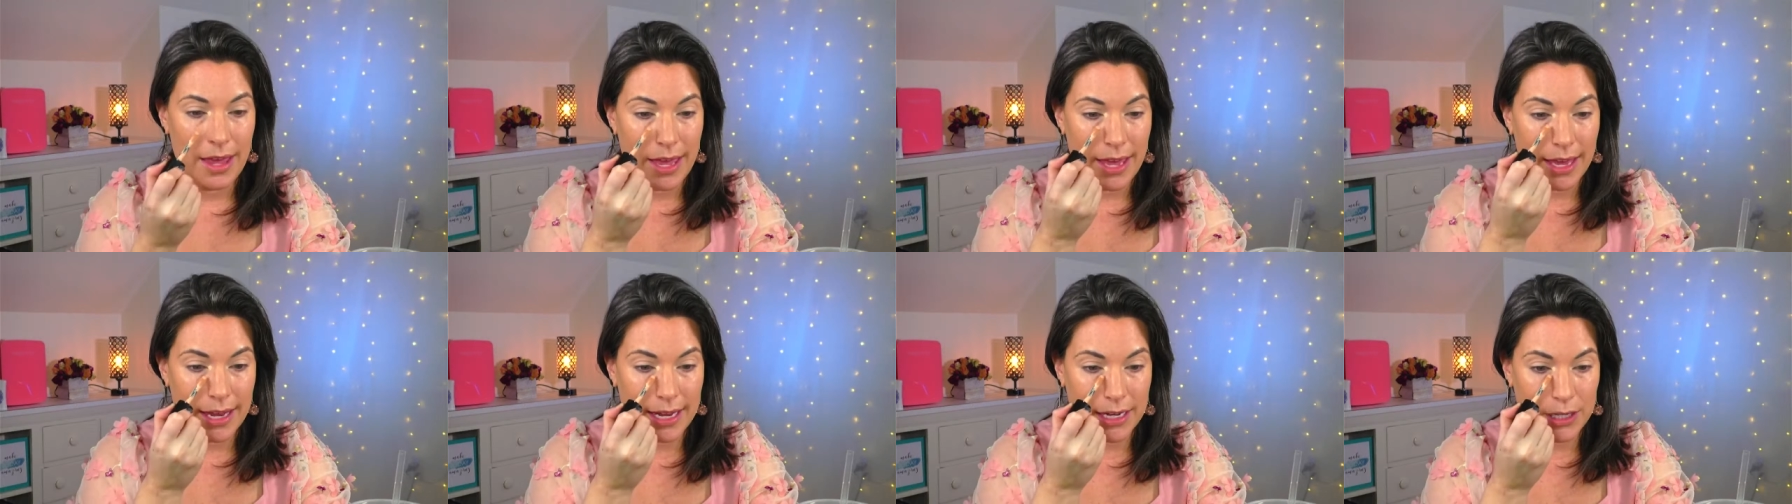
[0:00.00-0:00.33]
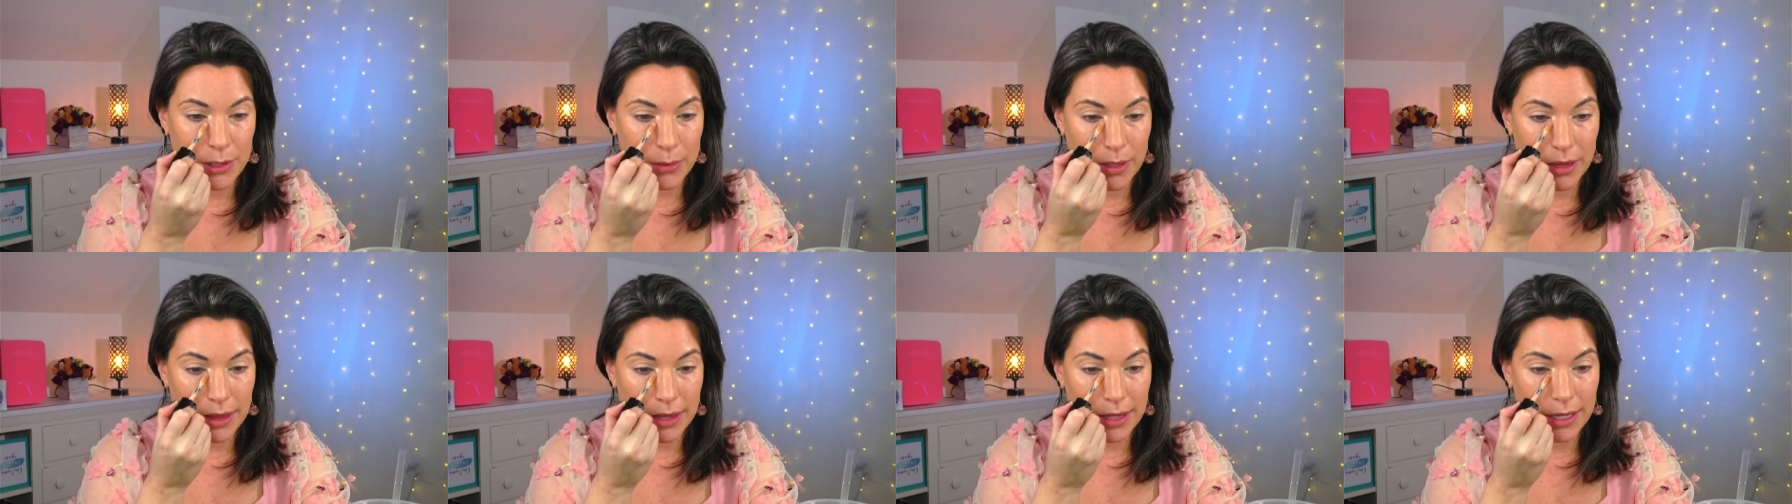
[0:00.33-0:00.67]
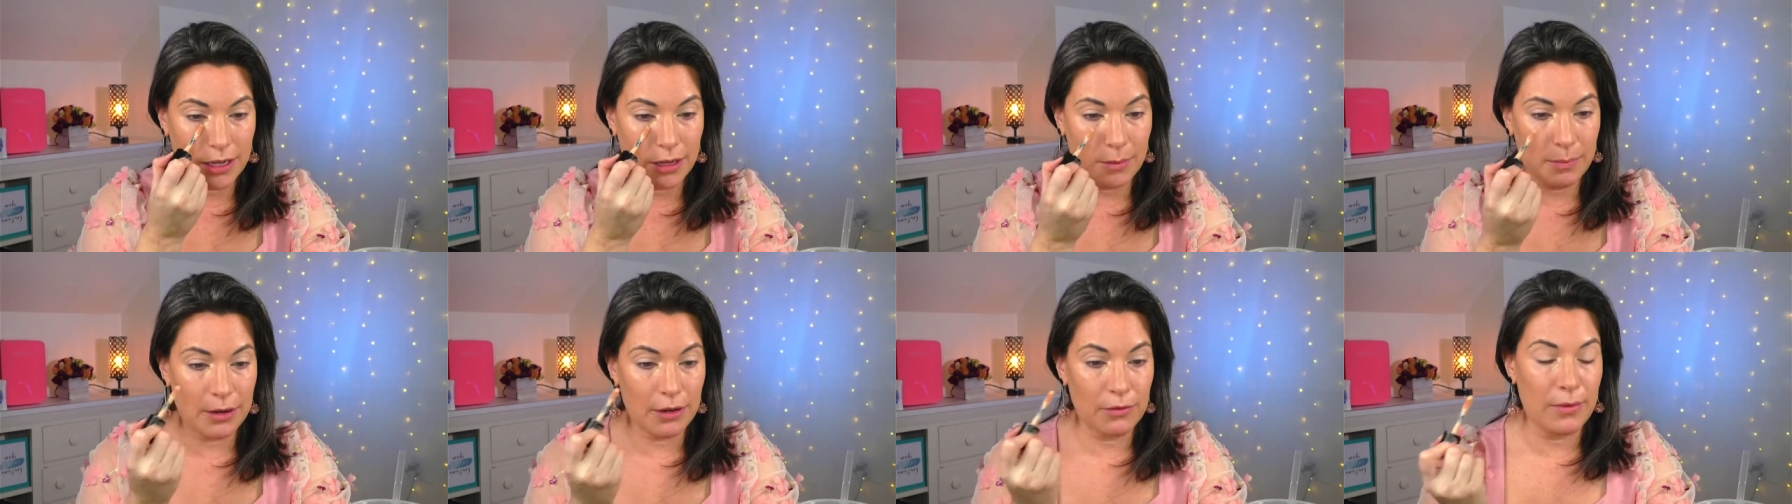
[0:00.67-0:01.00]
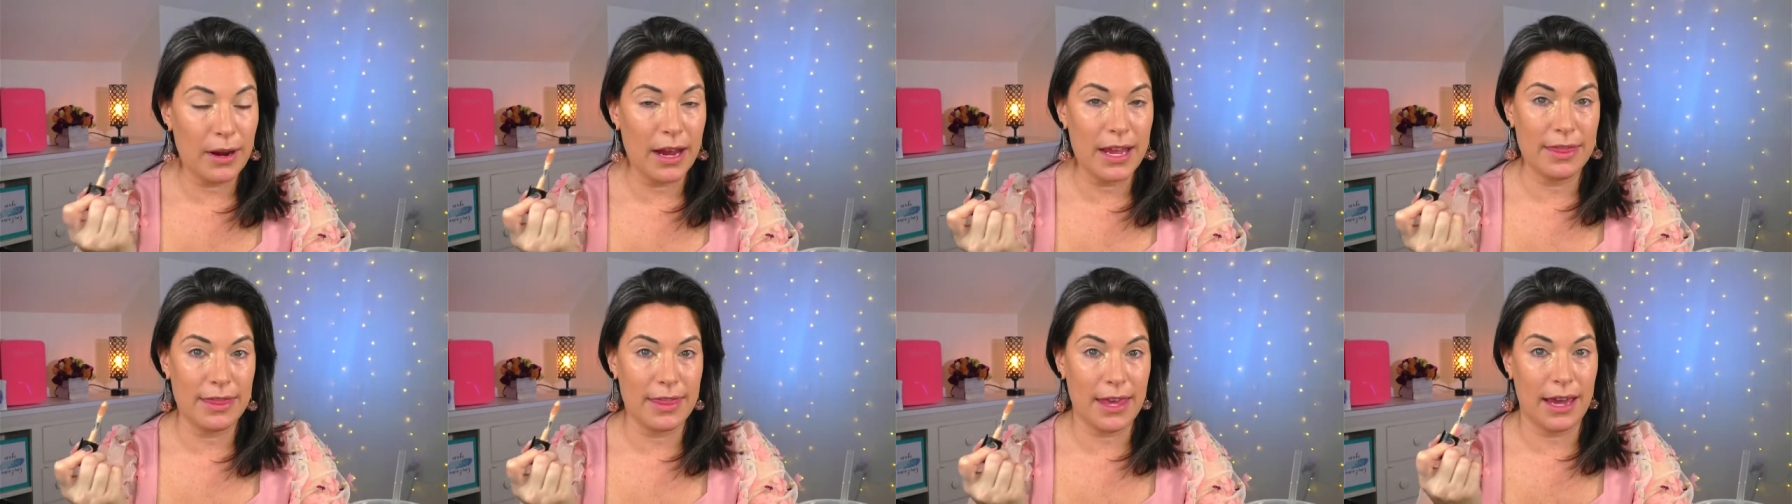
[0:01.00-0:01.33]
and I do a little bit
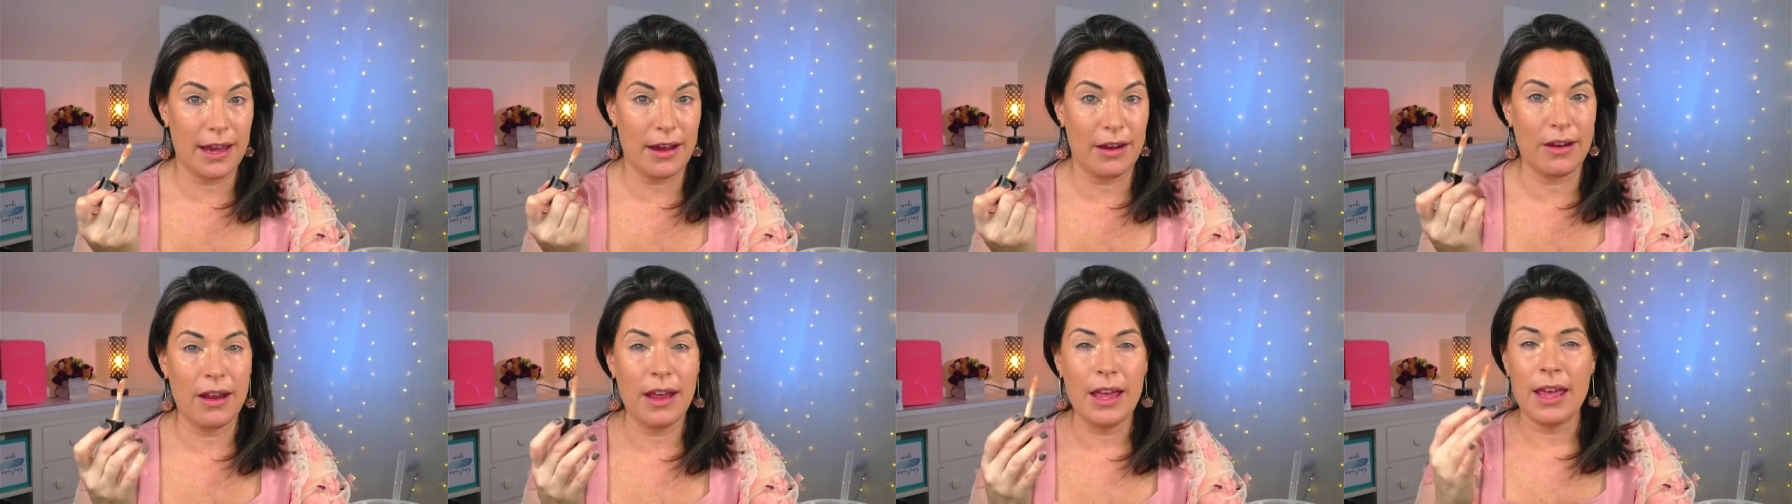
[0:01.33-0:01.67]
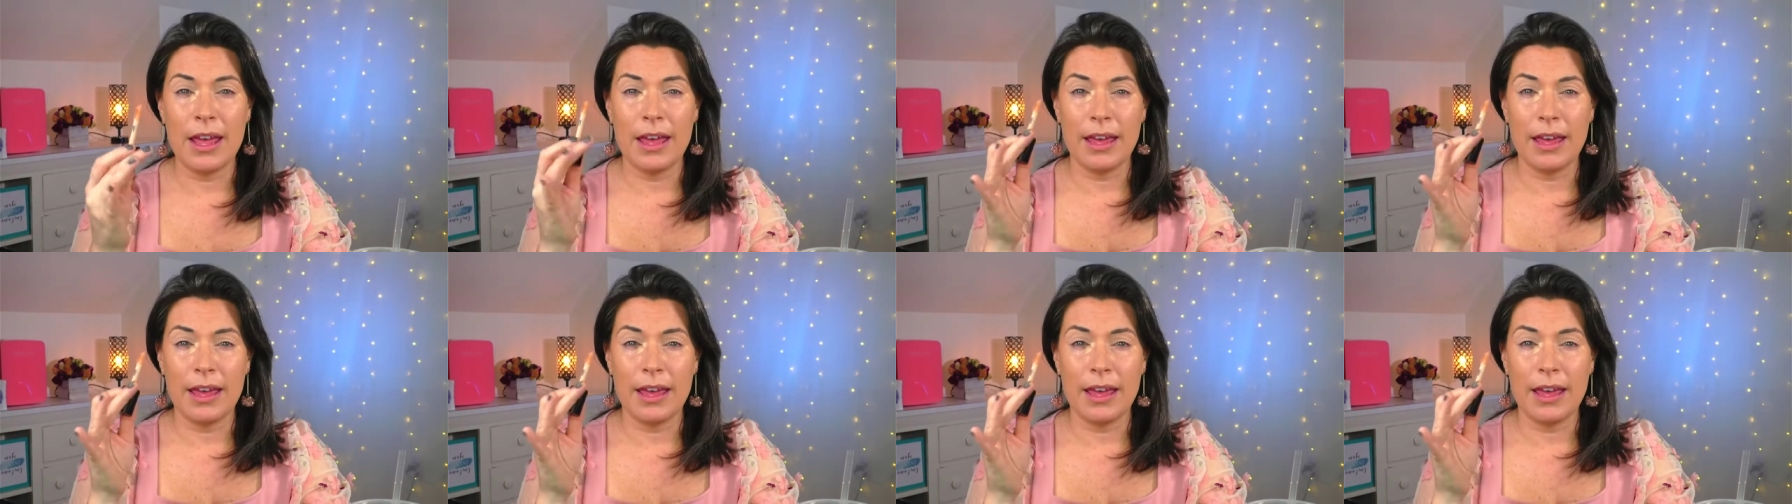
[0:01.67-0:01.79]
right there,